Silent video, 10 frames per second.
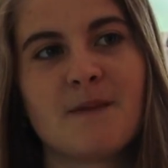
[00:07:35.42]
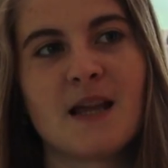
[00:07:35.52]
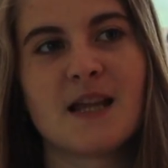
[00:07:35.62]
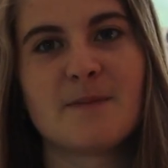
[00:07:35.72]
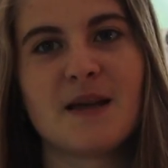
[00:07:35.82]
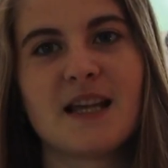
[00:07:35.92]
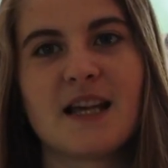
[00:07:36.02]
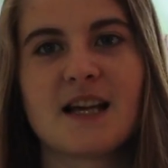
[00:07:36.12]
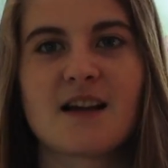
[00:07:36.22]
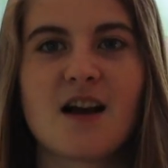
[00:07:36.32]
then
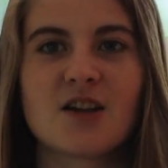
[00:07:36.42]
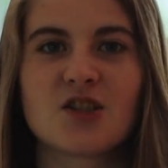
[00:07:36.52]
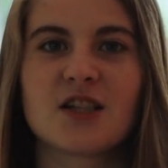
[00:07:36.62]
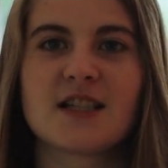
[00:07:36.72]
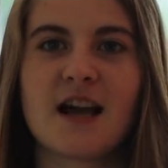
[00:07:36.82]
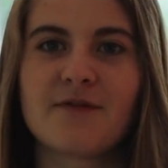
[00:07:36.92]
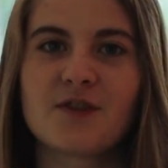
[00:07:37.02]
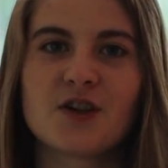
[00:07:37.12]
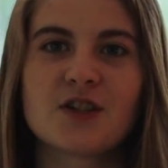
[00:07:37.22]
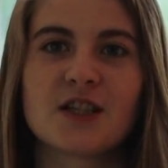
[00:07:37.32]
making a conscious
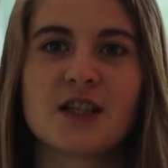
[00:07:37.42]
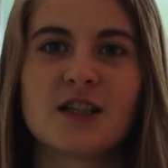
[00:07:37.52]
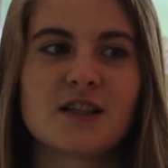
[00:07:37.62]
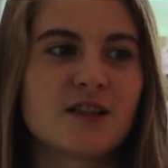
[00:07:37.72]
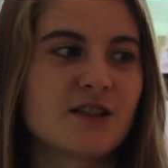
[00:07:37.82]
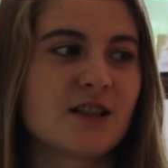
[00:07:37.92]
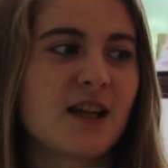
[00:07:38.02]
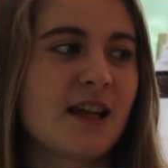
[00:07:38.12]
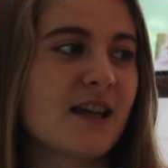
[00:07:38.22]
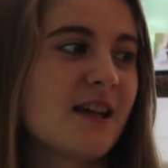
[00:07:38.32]
effort to
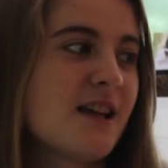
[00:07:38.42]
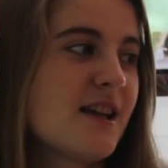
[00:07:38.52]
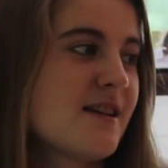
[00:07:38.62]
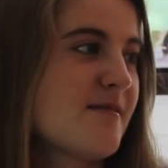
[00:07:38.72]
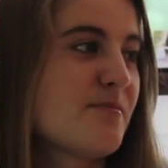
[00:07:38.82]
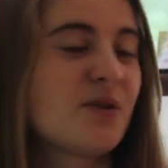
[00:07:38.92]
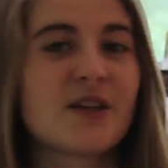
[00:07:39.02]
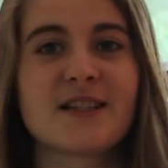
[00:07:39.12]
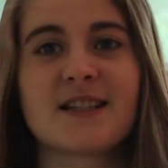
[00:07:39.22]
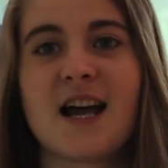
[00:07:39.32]
like
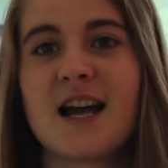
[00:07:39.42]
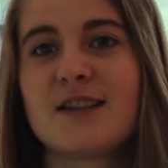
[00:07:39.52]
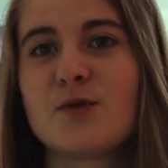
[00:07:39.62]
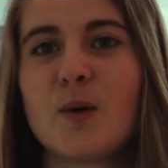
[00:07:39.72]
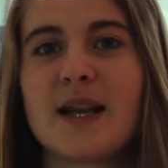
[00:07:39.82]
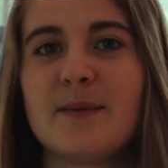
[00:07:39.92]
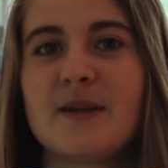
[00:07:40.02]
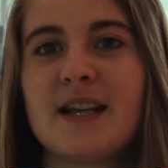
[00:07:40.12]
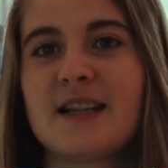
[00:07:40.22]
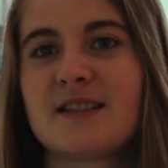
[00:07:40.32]
put aside 20
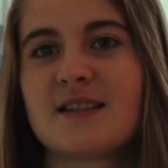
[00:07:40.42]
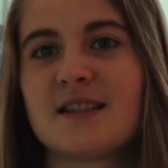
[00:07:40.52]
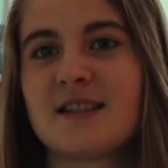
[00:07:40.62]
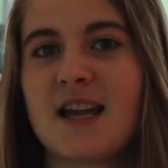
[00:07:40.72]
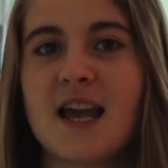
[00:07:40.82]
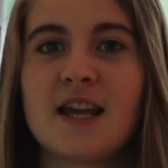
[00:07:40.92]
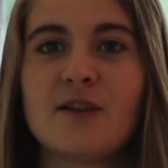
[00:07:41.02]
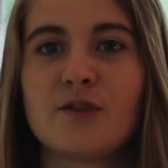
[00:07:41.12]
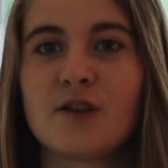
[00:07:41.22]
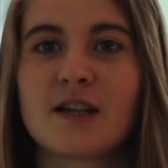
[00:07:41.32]
minutes to
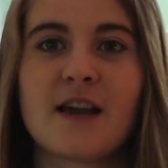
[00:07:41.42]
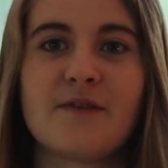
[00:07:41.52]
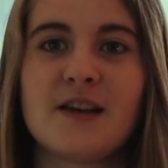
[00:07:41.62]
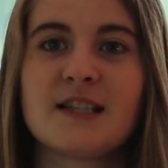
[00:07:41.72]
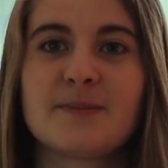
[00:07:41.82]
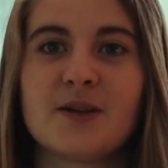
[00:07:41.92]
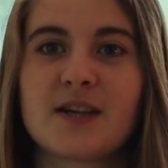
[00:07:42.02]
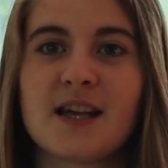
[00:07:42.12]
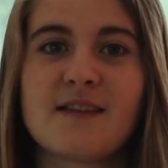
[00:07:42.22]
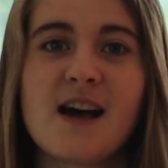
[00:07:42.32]
say, look at
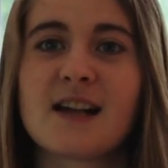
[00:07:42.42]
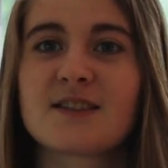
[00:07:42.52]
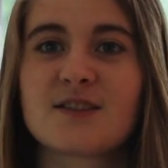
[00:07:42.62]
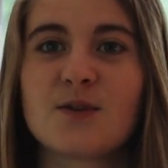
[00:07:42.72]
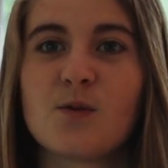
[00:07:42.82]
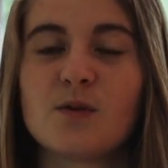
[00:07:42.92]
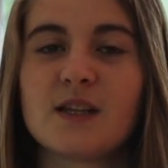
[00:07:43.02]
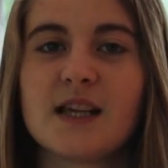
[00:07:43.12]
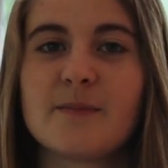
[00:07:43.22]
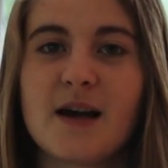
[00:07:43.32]
Facebook, and that's the
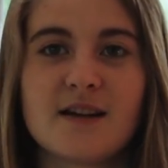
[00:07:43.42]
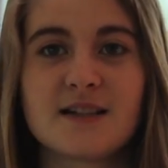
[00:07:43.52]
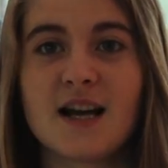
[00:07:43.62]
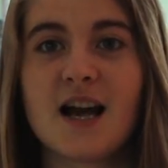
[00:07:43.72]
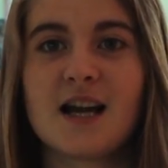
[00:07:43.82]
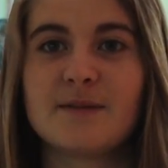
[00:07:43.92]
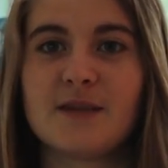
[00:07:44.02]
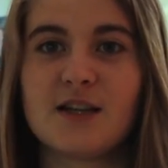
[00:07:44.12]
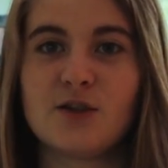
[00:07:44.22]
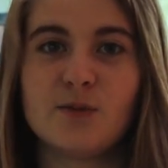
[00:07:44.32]
only amount of time
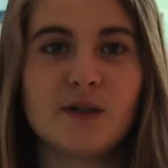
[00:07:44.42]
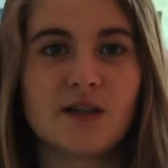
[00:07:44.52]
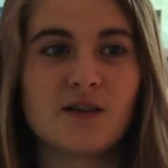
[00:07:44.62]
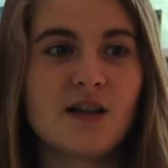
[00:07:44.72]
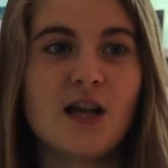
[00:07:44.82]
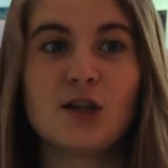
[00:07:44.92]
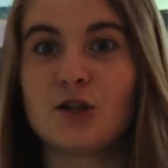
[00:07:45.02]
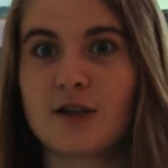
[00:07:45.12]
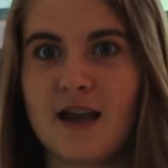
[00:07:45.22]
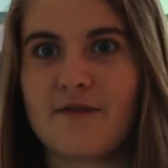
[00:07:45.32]
that you will
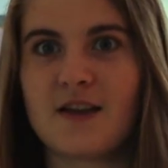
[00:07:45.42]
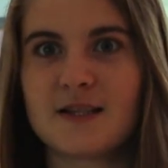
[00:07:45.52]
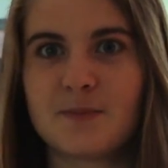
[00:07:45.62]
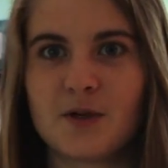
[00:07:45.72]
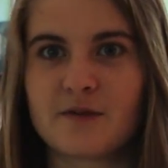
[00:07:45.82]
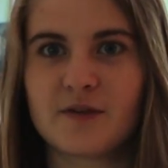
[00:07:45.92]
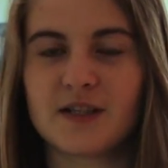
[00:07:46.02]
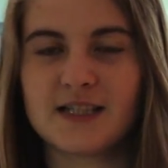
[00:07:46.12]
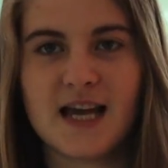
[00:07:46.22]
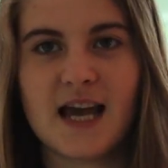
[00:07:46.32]
look at Facebook for
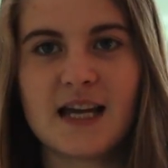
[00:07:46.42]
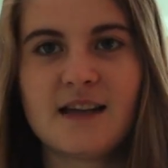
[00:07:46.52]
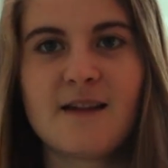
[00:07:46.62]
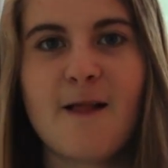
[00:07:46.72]
the day.